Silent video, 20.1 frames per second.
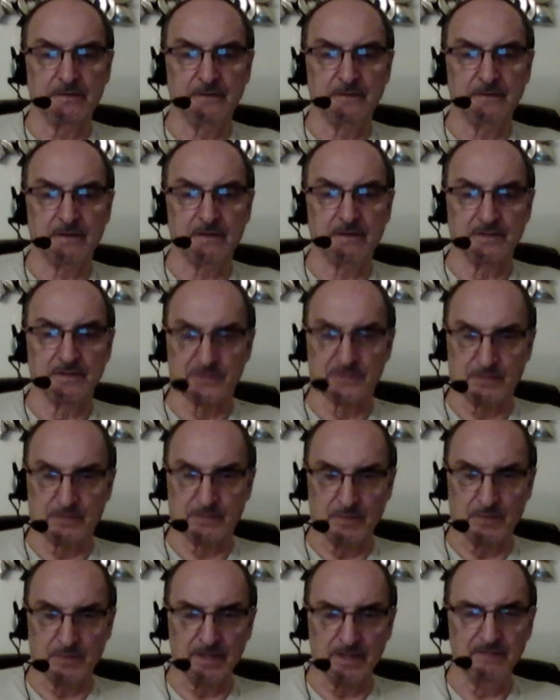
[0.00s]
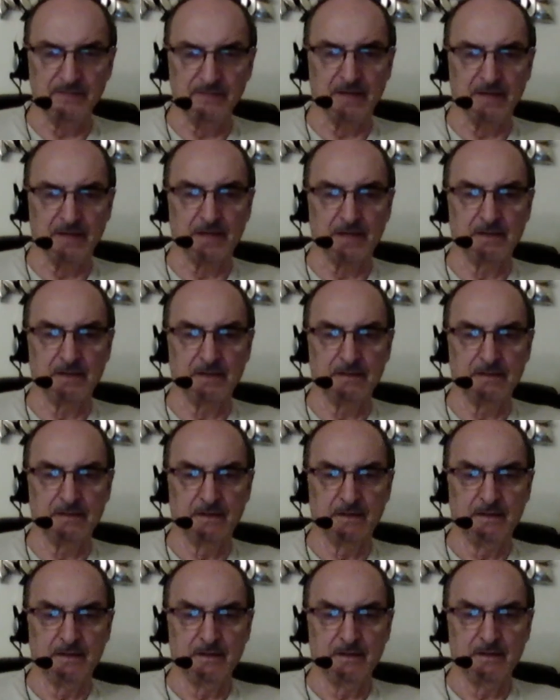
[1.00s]
and start believing
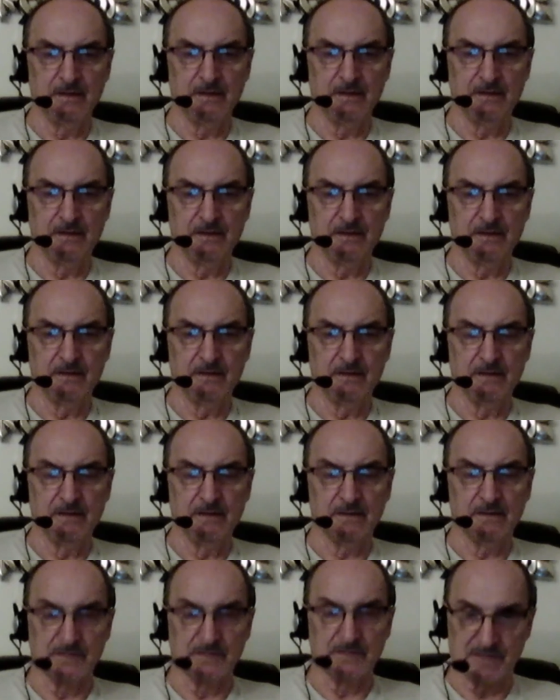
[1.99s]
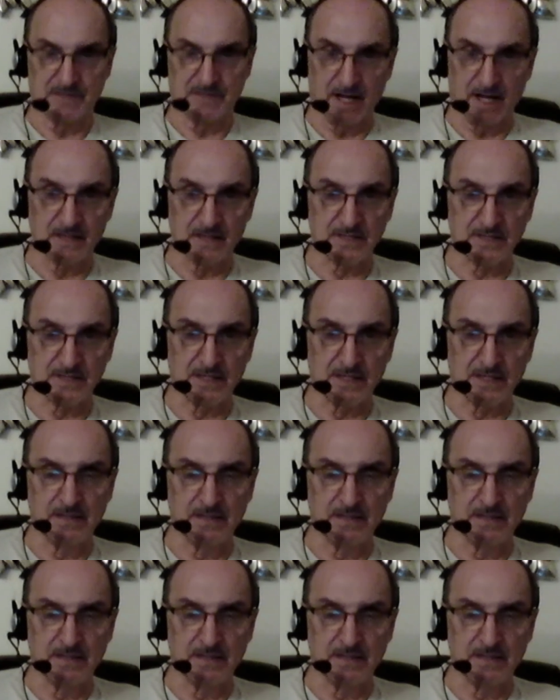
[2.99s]
zealously,